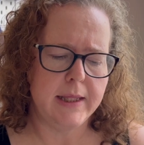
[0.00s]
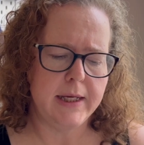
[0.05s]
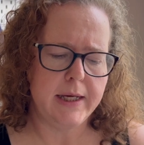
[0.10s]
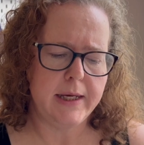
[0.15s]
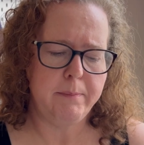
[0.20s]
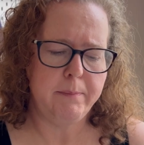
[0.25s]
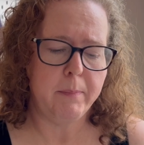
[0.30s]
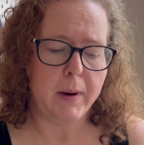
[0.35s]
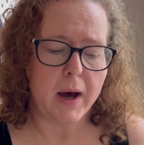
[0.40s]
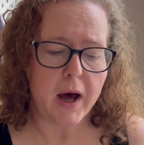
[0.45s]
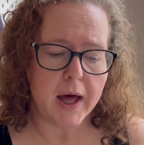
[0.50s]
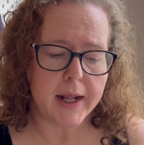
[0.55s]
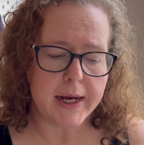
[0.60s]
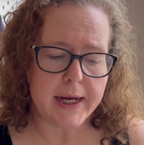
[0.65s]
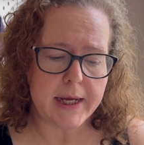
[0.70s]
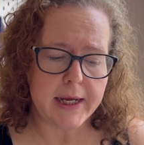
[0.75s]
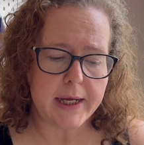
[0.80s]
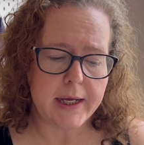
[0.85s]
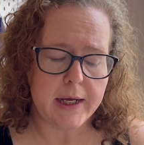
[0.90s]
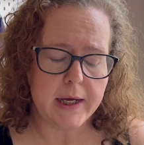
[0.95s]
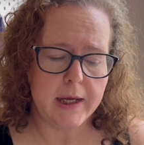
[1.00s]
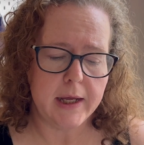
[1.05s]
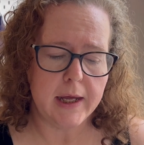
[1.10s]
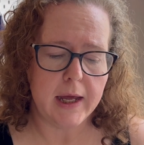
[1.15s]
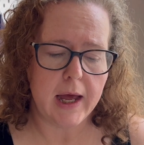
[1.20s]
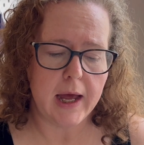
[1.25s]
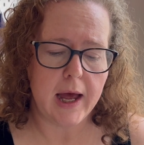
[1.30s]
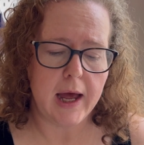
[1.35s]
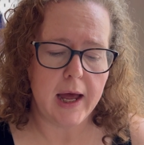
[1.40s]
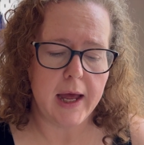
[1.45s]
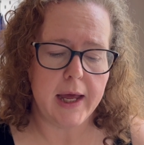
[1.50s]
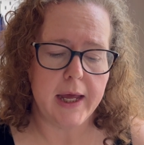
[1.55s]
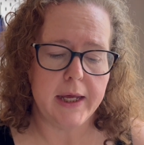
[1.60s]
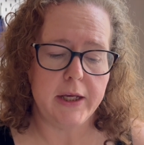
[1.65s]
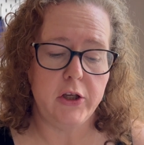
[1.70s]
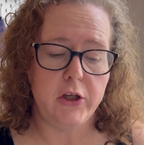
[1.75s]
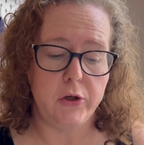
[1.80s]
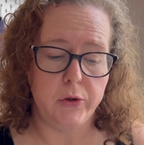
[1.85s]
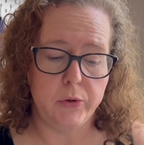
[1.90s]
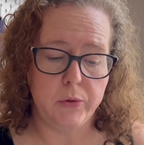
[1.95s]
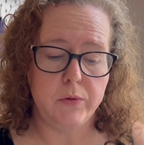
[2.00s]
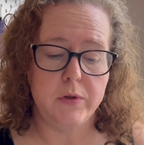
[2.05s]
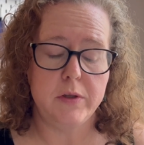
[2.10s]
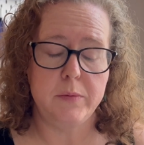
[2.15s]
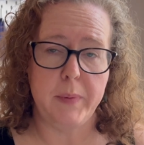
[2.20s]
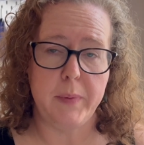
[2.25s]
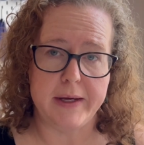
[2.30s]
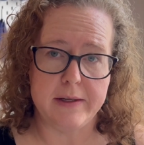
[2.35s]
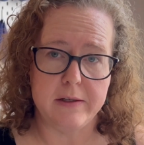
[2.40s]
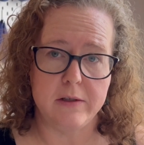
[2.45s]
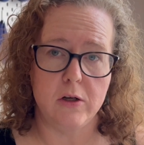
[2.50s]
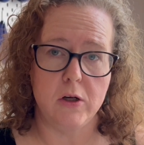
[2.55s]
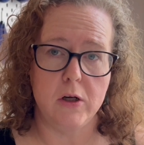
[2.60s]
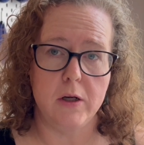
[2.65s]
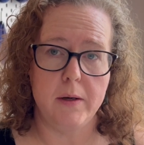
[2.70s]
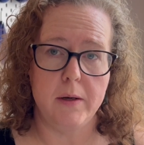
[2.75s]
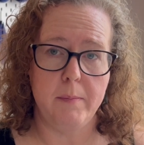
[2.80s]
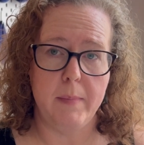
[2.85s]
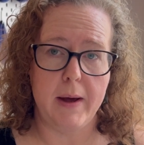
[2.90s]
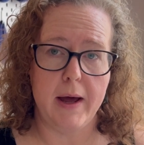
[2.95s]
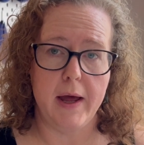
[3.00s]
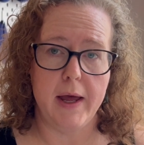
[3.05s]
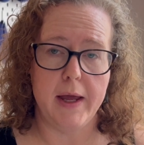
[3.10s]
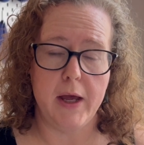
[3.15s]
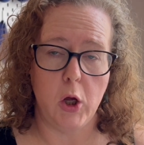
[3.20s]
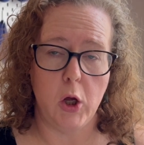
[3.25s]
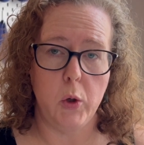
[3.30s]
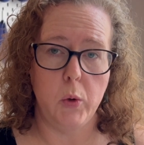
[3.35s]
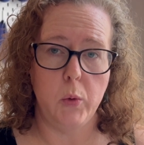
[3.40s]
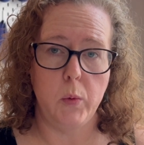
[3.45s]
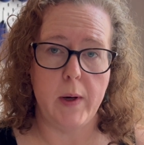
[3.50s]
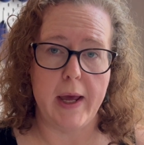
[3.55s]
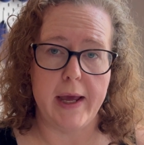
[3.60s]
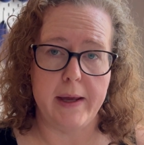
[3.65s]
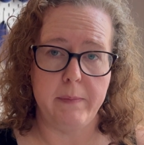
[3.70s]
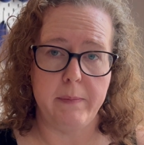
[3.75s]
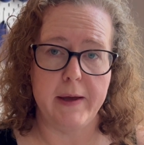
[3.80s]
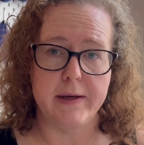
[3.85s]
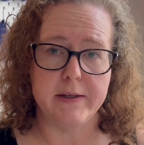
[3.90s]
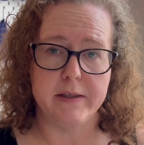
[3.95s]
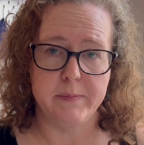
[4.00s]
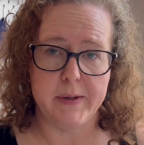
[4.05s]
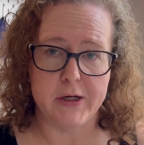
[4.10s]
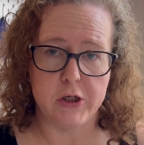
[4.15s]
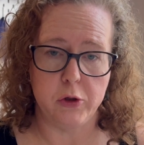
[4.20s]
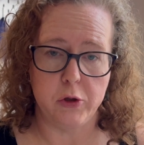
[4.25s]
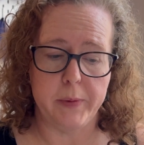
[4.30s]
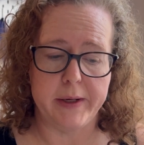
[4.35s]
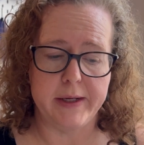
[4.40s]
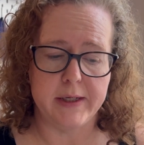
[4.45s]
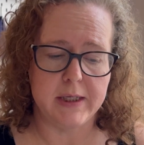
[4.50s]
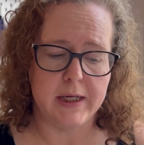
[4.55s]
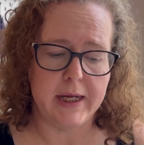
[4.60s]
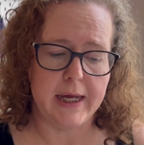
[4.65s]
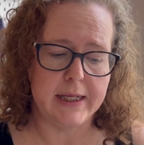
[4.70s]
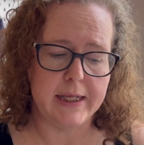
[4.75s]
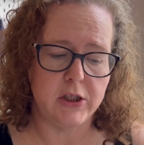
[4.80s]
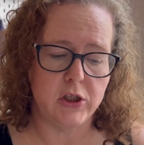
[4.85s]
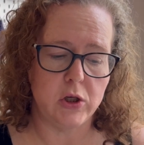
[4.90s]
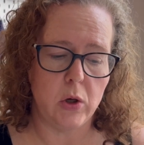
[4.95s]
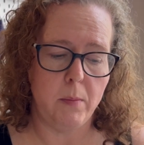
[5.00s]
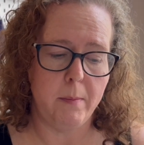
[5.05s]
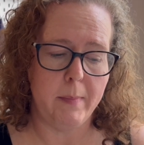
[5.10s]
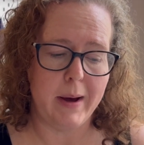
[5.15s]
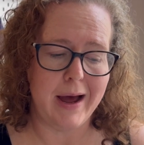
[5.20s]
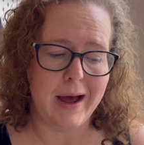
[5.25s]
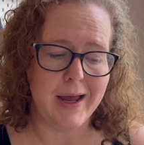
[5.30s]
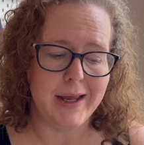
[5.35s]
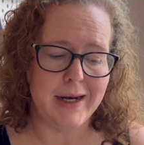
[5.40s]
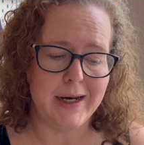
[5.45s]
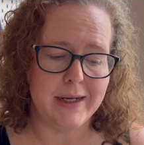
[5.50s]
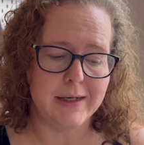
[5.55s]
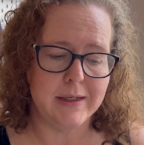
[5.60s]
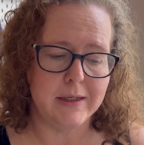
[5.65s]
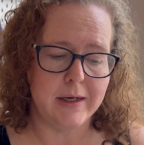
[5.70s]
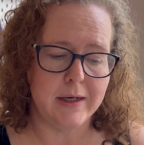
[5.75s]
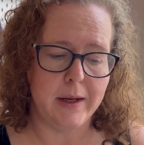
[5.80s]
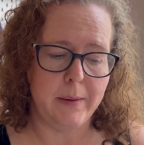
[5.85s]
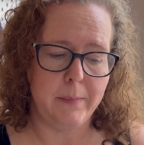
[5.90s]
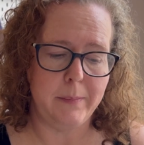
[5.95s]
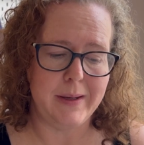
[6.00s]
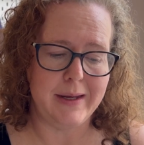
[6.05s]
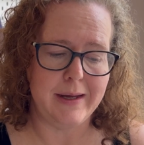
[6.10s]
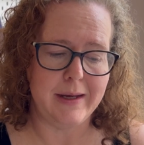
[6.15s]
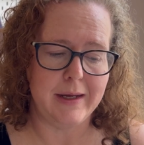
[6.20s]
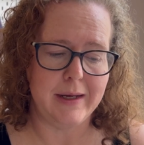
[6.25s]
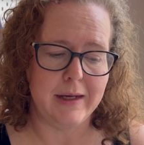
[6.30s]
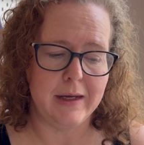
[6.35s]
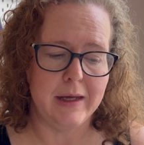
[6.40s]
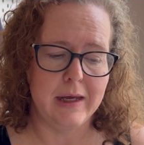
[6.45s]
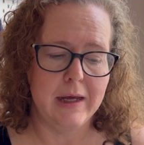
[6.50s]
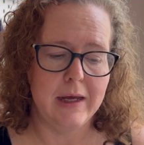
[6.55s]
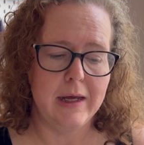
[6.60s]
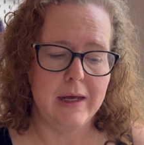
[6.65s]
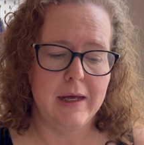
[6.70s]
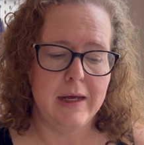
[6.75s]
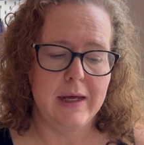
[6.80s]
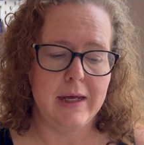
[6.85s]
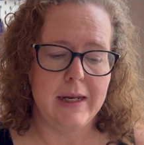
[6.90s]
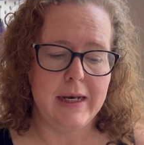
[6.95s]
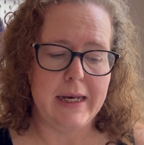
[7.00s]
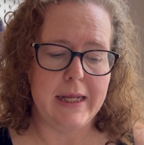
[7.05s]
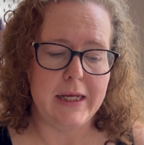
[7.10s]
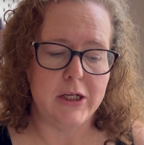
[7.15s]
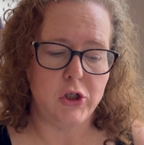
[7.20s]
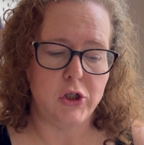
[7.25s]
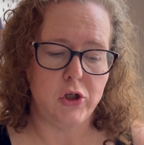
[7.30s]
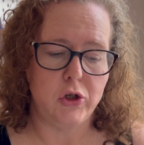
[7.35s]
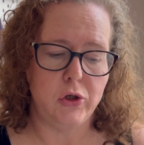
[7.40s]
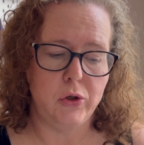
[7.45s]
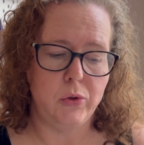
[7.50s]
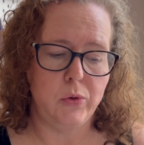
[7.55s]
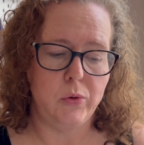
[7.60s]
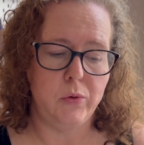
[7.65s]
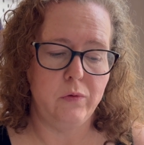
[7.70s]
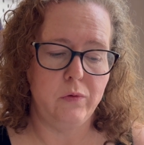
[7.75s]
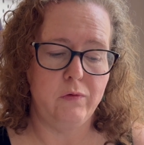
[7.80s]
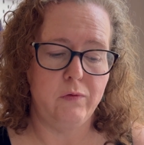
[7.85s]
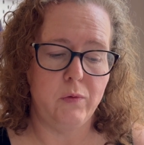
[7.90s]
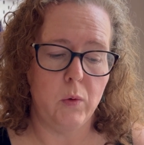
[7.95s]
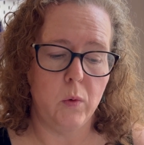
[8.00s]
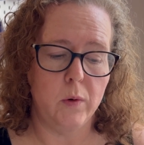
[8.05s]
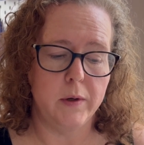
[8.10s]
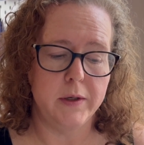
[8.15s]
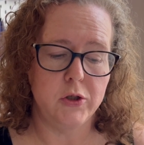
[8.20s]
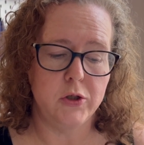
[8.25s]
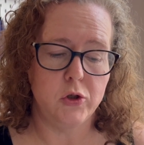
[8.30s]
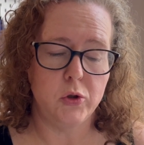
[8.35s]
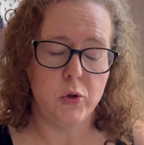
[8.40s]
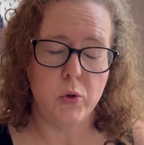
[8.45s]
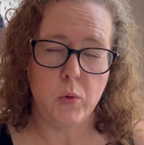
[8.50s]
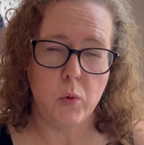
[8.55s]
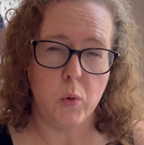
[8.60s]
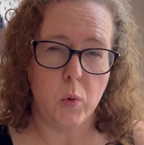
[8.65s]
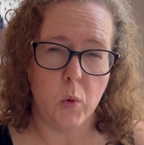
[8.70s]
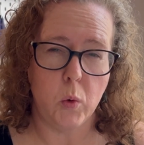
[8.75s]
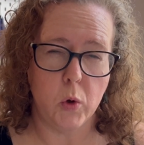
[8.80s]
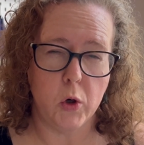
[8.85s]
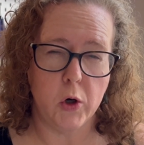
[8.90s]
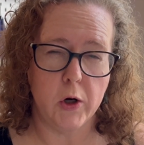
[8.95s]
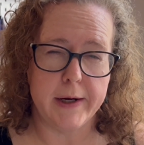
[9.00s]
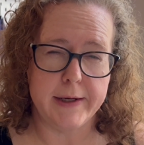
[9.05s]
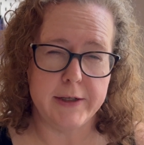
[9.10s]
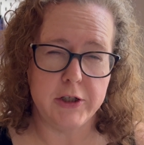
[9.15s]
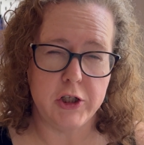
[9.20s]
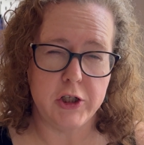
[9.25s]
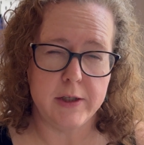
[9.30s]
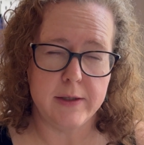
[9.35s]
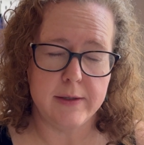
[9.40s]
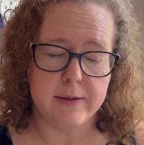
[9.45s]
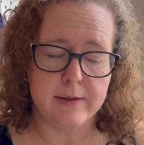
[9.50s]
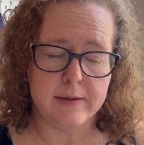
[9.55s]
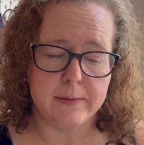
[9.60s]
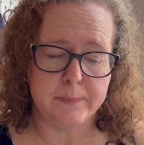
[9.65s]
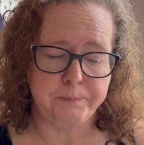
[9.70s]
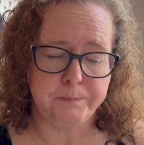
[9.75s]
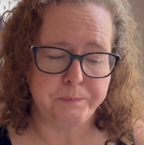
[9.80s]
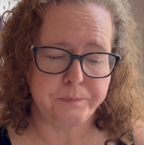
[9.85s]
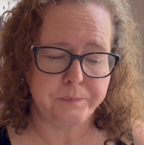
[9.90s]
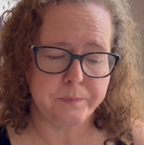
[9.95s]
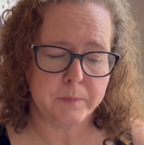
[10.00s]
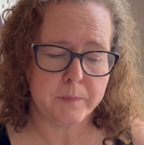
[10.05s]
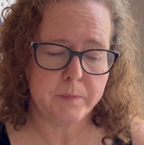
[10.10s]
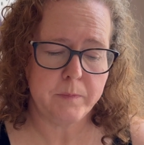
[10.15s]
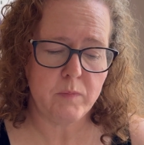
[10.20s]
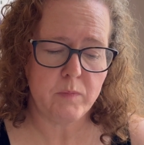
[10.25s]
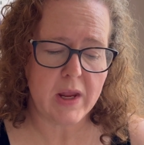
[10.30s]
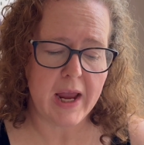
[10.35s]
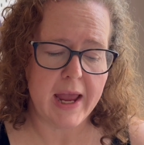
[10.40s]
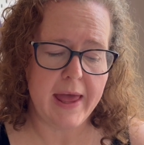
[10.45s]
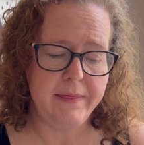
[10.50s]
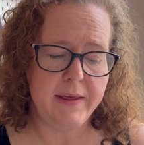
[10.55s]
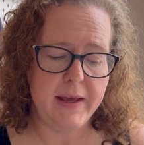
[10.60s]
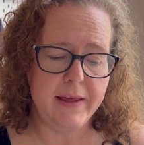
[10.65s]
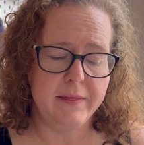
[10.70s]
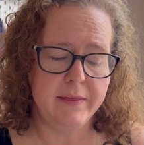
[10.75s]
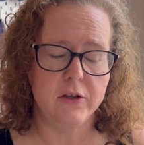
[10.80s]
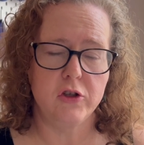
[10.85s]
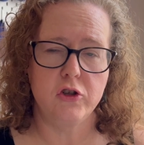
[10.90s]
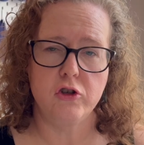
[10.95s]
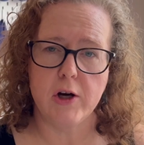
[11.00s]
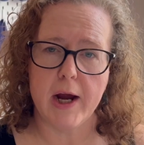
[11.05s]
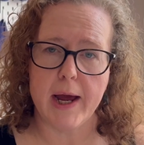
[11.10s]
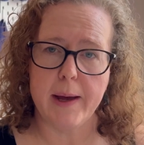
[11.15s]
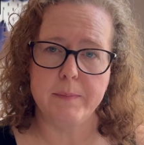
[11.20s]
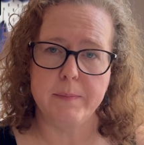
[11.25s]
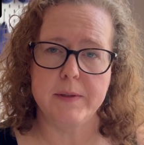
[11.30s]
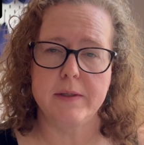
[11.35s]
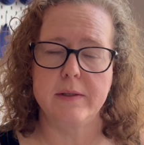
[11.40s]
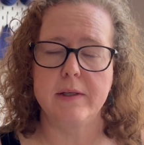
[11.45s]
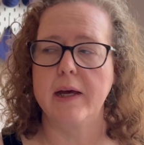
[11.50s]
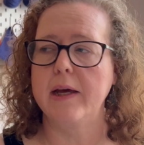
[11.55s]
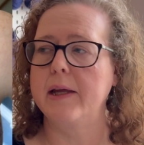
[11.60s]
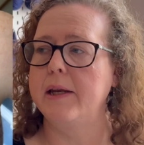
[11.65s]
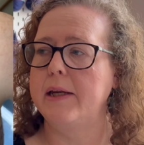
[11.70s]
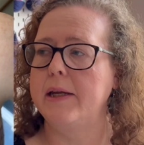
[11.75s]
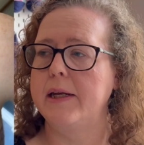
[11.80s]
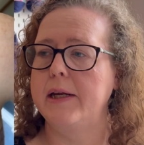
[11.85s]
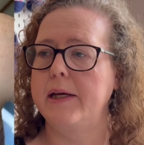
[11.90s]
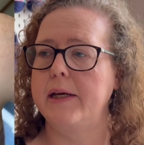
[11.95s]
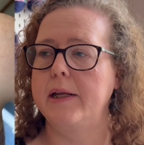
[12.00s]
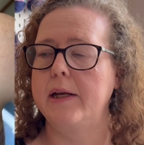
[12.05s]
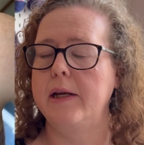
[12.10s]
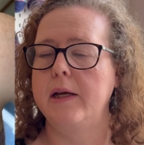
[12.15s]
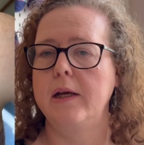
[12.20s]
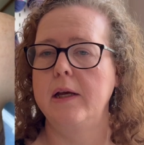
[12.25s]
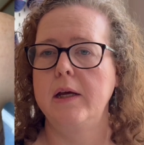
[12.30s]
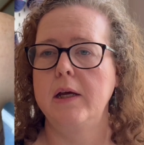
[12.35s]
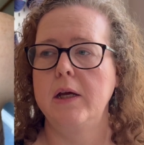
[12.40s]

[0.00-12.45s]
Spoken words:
the body I used based on my own apex measurement, and so mine ended up being knit to 4¼ inches. And then the straps I knitted